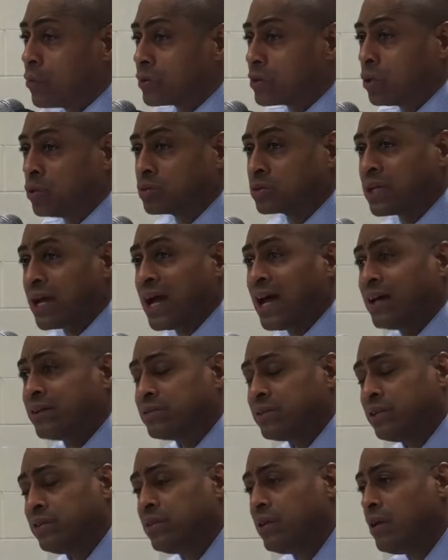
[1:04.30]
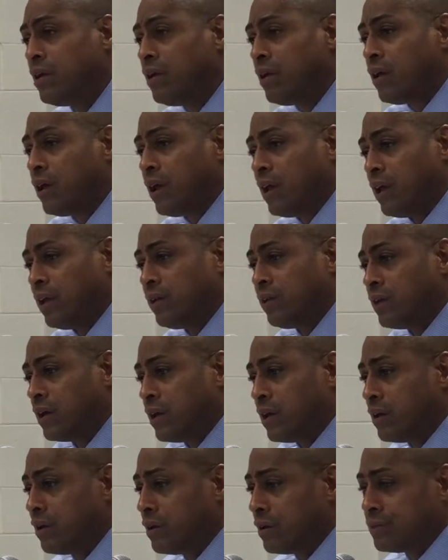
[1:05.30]
with those guys. And
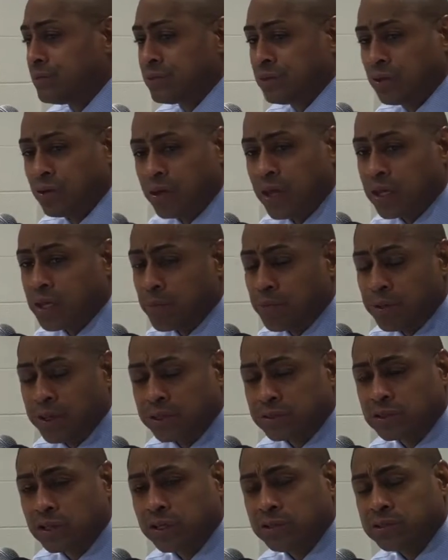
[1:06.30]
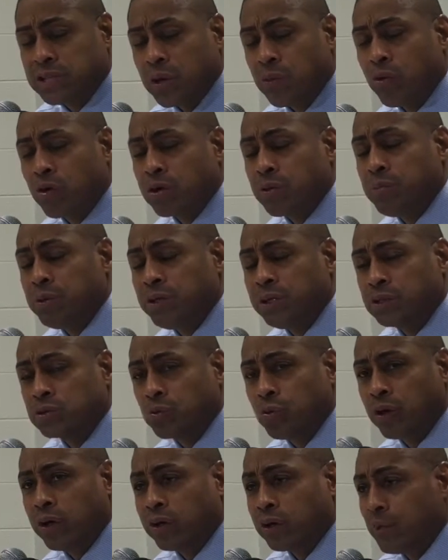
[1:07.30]
they can be as good as they want to be as
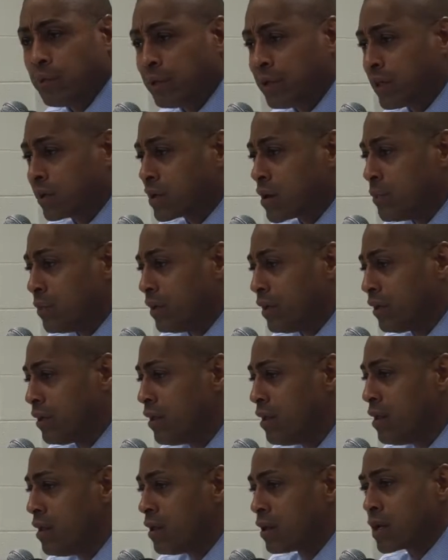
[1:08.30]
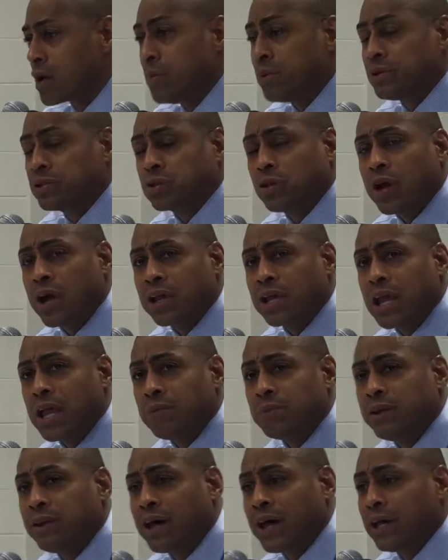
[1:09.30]
well. I mean, they come into our
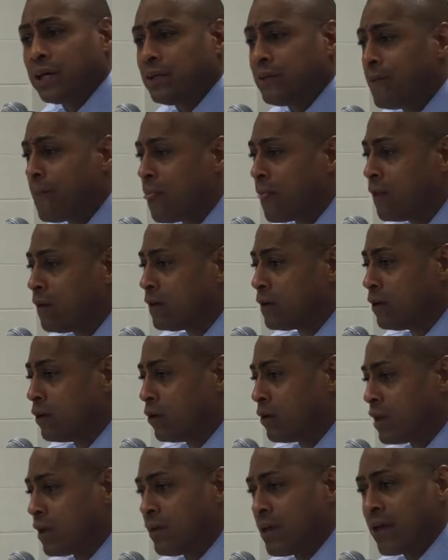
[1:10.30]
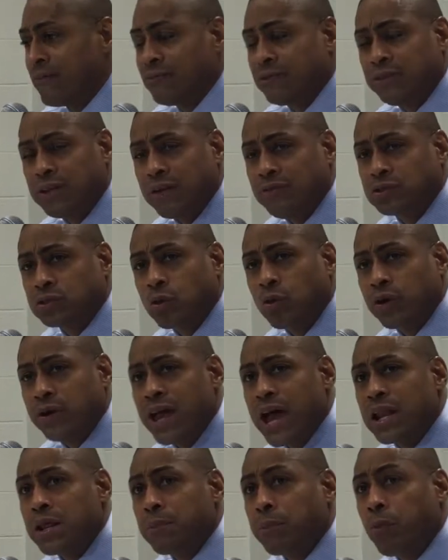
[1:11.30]
game tonight. They've scored
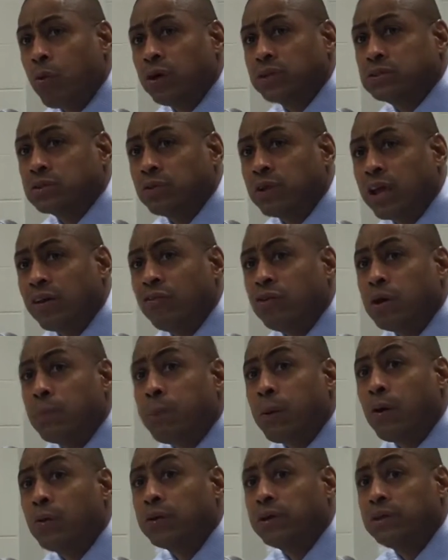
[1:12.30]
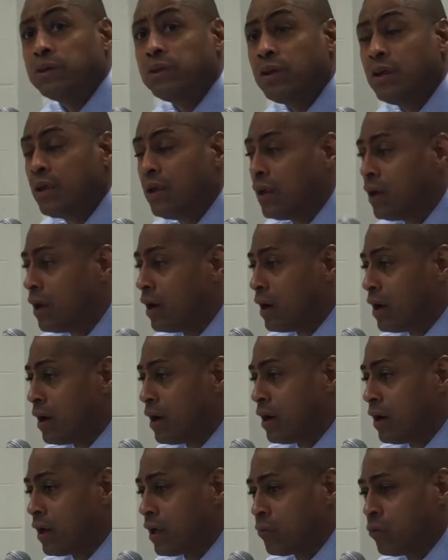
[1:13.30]
90 points on every opponent.
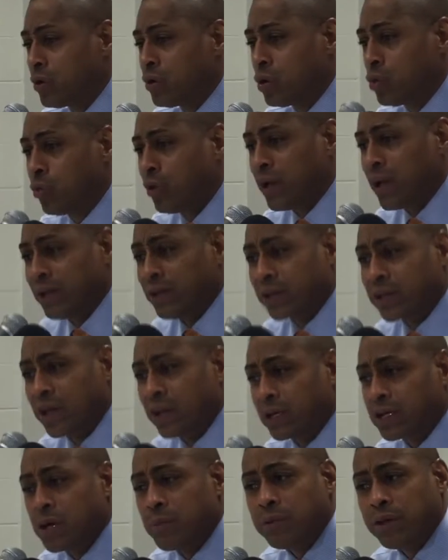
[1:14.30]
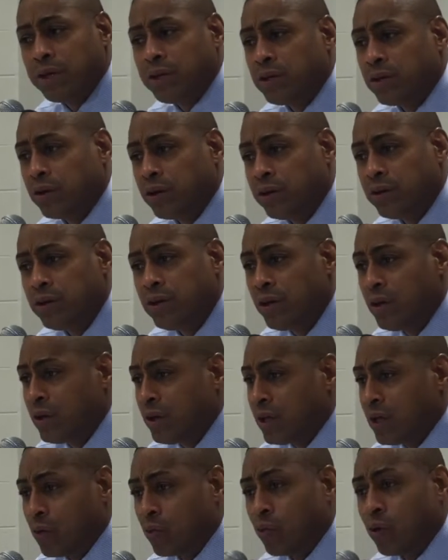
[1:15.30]
And we knew we had to kind of come in here
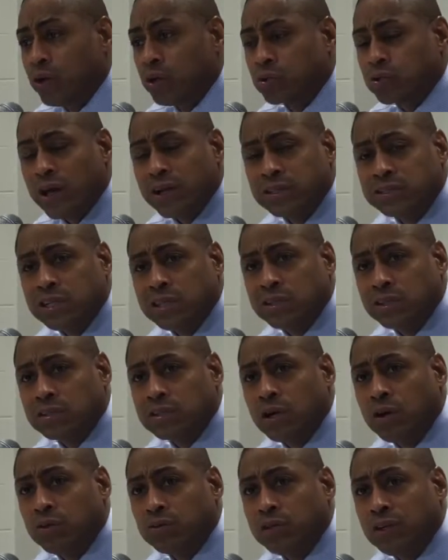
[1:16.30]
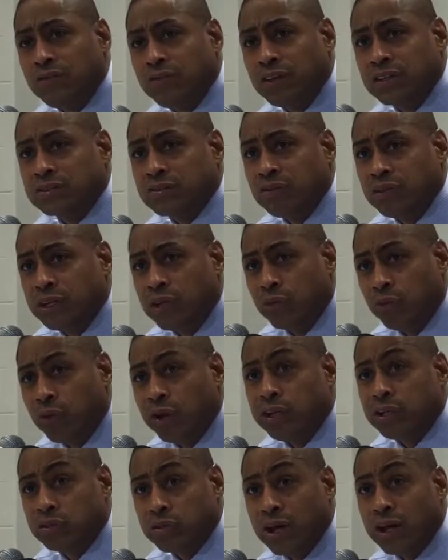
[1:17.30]
and really try to set the tone defensively and
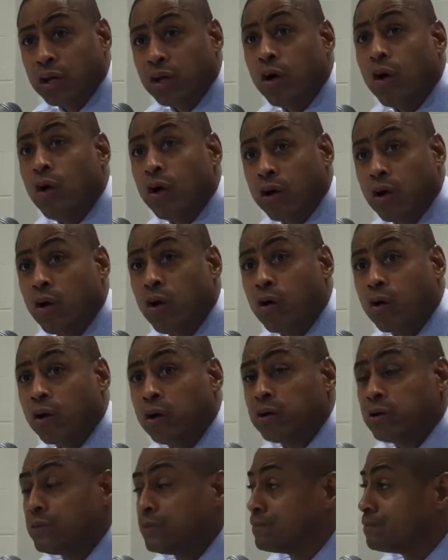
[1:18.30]
really try to guard hard.